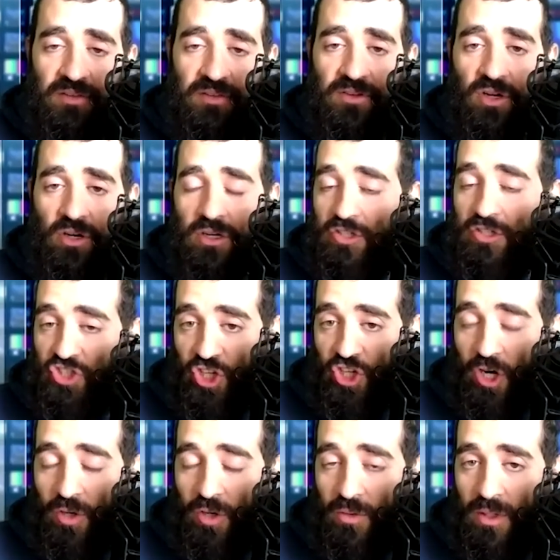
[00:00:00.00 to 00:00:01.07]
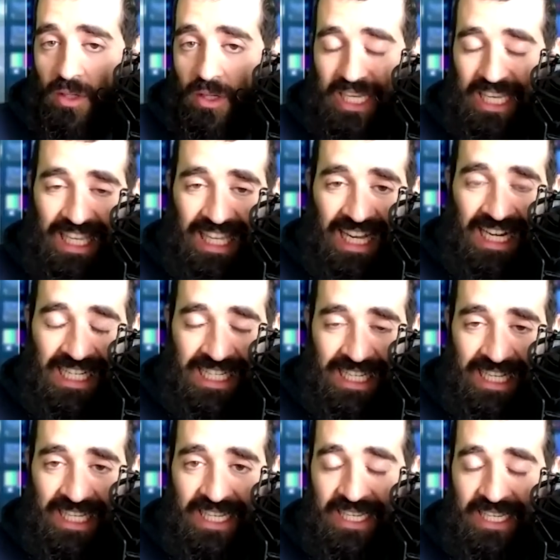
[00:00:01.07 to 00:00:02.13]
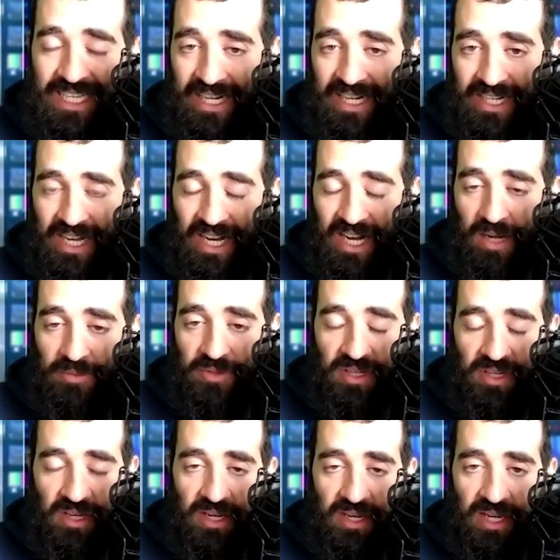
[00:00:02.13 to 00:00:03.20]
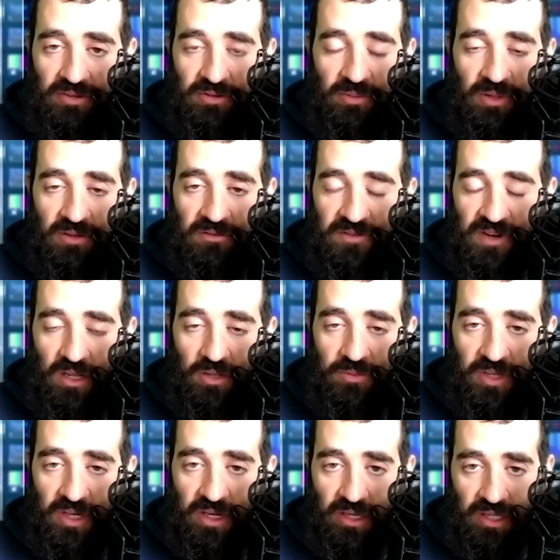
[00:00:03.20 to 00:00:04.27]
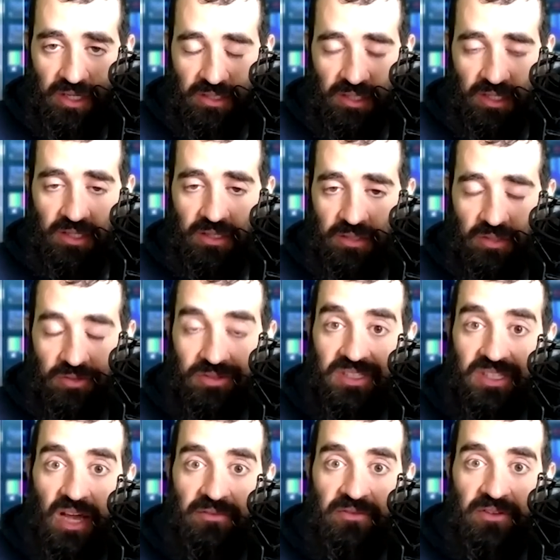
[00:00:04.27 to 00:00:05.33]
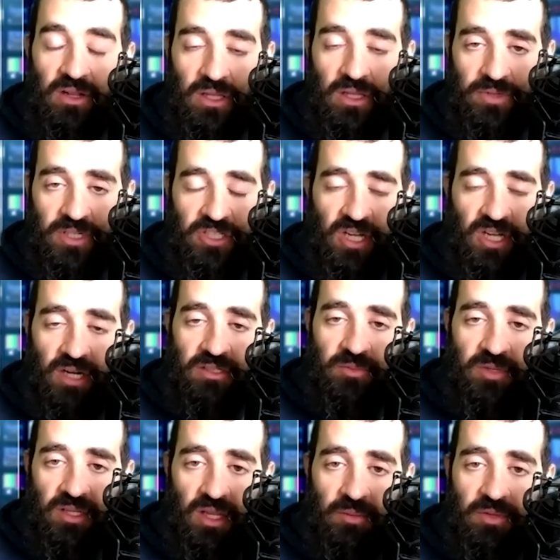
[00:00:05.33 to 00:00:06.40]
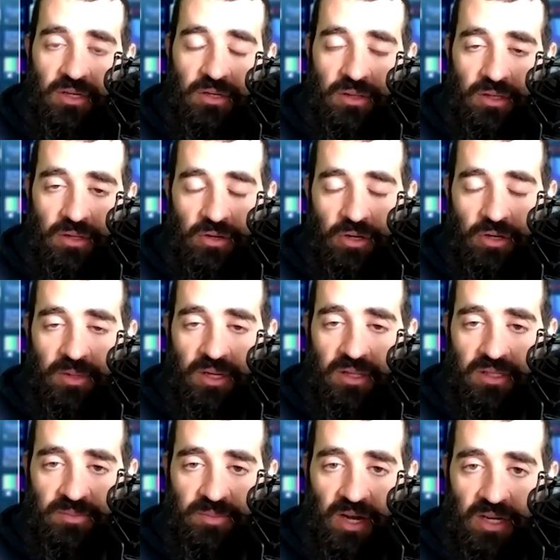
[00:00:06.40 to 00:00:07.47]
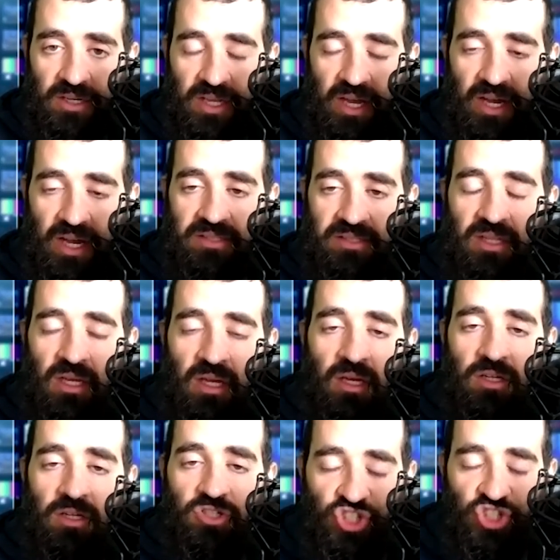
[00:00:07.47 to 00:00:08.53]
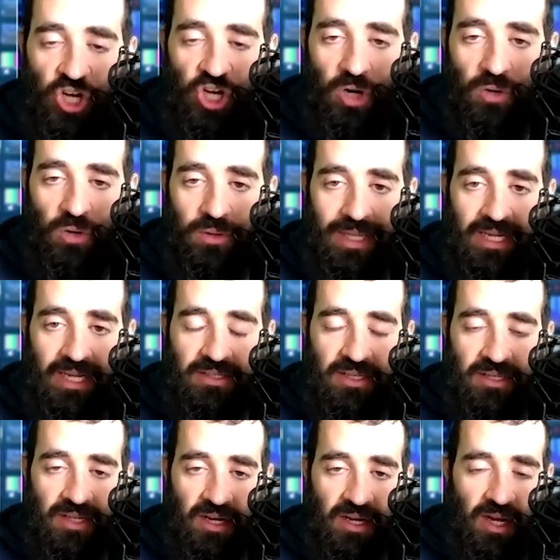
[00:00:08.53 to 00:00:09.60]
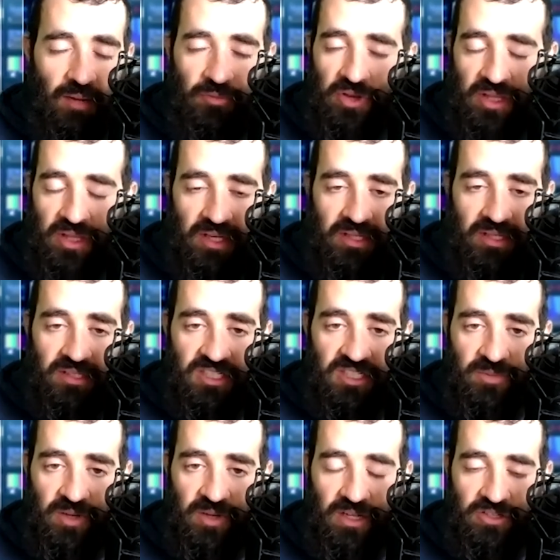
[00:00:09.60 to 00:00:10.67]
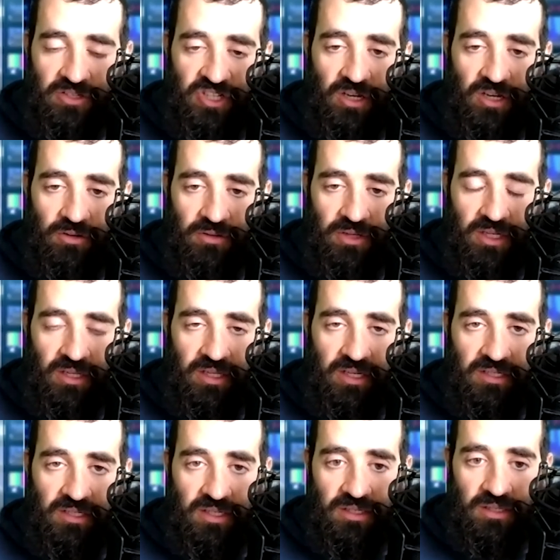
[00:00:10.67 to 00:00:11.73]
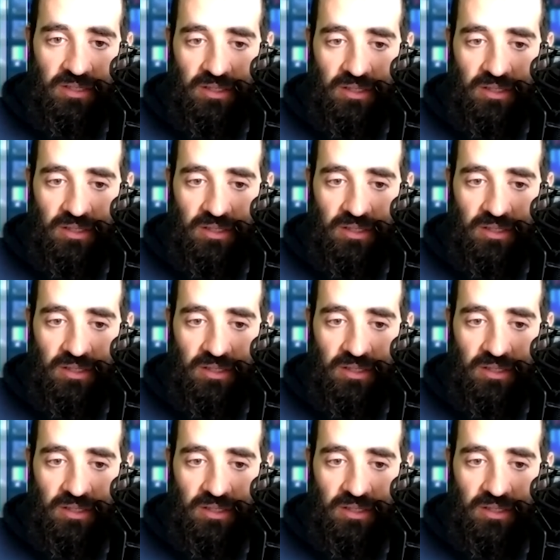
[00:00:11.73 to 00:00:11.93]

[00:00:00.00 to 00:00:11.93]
If you go to joelinkedin.com, you can connect with me and follow me on LinkedIn. So definitely reach out to me. Let me know that you heard me on this podcast. joelinkedin.com. Really easy to spell. J O E LinkedIn.